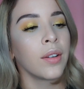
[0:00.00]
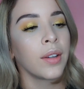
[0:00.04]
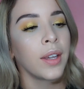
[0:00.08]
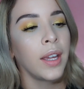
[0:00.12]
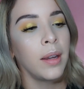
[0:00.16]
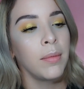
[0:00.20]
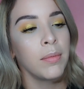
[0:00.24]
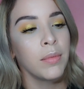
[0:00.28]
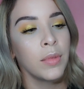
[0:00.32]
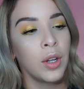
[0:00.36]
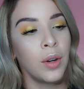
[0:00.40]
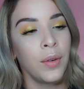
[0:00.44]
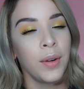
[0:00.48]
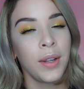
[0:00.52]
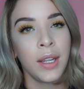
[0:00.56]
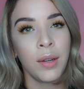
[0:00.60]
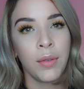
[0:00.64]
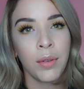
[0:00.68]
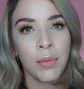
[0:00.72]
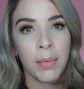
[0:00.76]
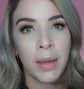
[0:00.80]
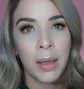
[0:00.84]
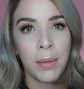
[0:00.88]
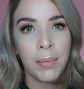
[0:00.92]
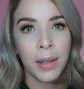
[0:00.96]
Okay, I'm going
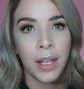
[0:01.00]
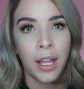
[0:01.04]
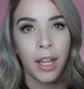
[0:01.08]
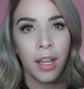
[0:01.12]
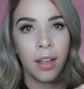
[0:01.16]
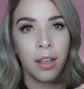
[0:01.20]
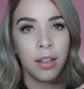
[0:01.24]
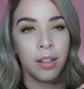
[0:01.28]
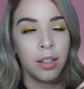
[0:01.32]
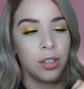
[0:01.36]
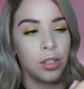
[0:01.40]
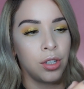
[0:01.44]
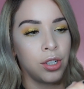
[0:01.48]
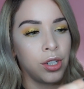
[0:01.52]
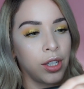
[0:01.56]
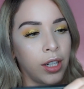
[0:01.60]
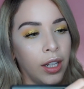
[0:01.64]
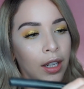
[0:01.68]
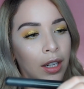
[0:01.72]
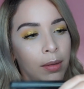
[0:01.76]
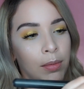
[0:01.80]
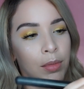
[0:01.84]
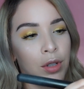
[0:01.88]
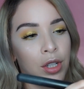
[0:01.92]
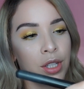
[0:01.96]
in with my blush
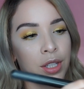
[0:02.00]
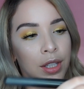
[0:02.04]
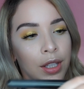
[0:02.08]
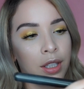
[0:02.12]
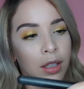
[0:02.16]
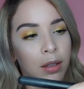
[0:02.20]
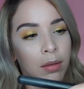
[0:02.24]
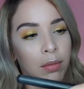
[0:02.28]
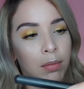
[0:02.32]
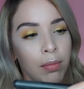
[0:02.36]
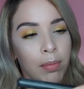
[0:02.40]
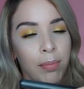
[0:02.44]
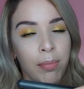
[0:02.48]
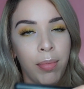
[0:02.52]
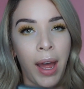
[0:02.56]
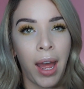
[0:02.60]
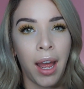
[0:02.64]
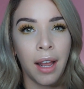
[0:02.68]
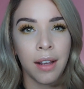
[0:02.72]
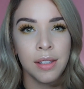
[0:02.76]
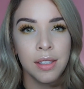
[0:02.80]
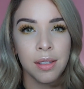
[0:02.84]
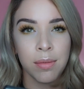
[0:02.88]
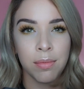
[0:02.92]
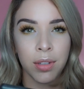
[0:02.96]
and I'm just gonna
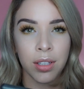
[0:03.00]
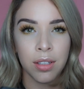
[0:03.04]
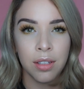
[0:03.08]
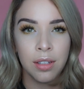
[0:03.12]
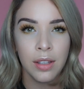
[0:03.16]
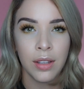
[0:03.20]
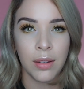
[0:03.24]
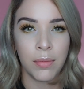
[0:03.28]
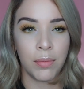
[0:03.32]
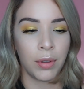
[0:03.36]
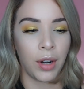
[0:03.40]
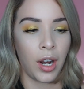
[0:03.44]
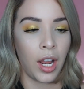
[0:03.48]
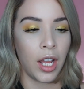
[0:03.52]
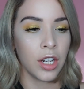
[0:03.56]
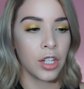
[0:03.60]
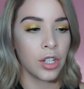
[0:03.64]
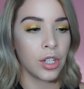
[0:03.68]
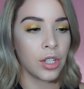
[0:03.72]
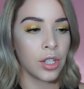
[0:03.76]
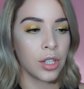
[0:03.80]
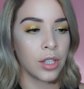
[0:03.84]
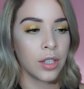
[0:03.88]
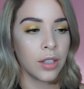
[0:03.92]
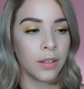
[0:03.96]
pack some onto the
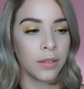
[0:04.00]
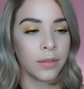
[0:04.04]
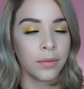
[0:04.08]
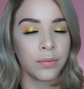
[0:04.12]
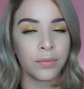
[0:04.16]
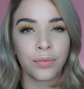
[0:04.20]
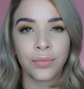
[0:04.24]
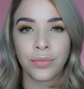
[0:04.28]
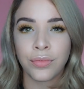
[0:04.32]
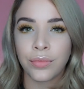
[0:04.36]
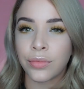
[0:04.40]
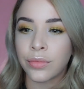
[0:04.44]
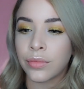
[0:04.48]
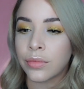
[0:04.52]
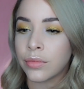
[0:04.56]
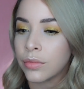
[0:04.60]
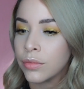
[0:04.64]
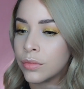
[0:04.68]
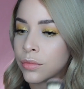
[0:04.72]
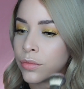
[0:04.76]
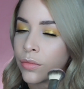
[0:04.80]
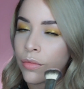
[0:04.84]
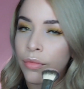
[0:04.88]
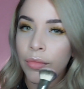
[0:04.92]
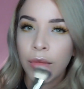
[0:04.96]
brush
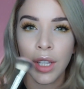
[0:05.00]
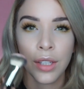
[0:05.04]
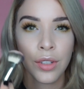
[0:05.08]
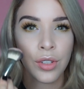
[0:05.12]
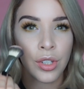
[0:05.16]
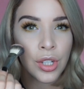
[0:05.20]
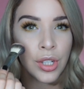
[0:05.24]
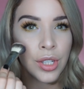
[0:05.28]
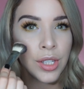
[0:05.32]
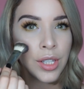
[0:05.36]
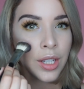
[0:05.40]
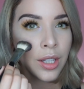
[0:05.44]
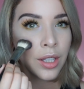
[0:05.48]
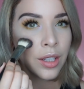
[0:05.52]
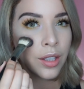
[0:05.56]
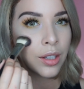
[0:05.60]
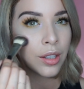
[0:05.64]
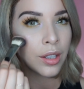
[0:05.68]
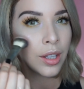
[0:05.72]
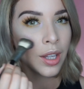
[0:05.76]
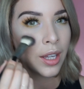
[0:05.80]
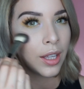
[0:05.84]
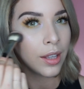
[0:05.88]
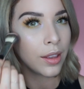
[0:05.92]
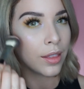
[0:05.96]
and just
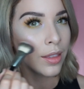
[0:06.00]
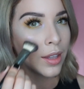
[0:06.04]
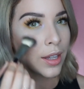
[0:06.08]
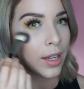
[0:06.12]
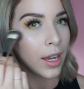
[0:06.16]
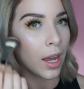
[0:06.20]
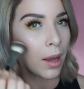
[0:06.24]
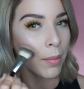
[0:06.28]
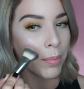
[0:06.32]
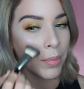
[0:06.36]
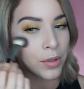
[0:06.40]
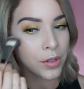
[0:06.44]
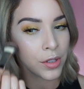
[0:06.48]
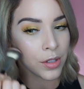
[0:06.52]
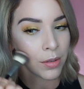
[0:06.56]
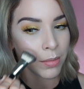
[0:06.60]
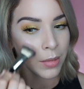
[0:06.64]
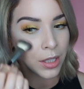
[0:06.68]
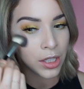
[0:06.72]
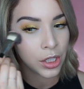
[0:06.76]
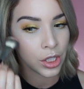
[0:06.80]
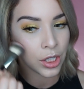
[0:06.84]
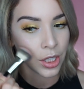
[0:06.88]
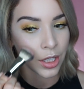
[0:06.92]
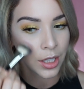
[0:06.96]
hit the apples of
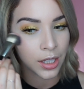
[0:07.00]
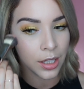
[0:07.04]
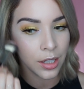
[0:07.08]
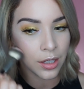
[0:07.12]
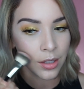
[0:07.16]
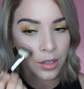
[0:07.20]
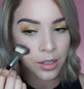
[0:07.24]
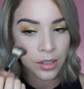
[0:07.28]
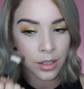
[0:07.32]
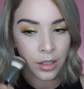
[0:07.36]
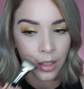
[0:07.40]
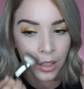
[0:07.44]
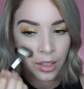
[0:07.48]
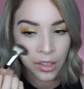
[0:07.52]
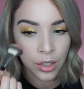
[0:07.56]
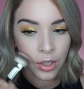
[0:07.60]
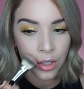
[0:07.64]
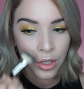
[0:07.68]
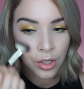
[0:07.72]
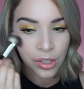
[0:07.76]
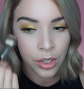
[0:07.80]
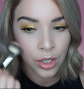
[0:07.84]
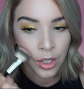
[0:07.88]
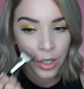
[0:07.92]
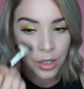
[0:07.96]
my cheeks,
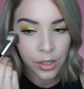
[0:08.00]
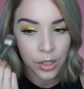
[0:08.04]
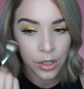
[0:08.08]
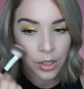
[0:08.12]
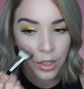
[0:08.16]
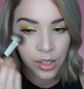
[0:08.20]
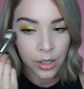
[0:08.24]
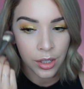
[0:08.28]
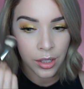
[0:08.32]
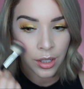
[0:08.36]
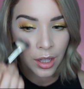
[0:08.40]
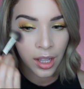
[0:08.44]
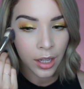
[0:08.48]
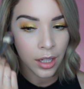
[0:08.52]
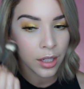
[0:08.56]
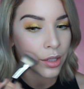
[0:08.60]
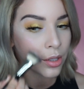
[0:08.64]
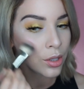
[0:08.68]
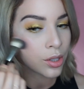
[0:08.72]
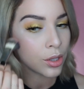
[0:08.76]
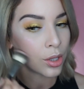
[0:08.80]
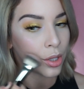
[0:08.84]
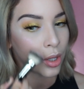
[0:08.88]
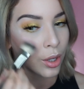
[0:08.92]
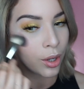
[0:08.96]
just like
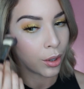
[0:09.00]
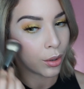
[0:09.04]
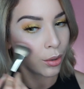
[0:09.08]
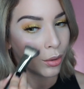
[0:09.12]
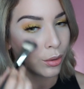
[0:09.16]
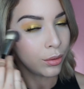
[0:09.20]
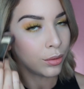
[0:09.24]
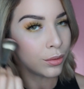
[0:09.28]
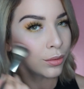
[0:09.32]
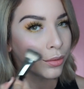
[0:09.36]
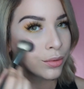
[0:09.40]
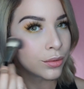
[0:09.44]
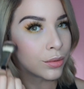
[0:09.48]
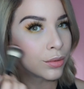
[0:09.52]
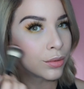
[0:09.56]
so.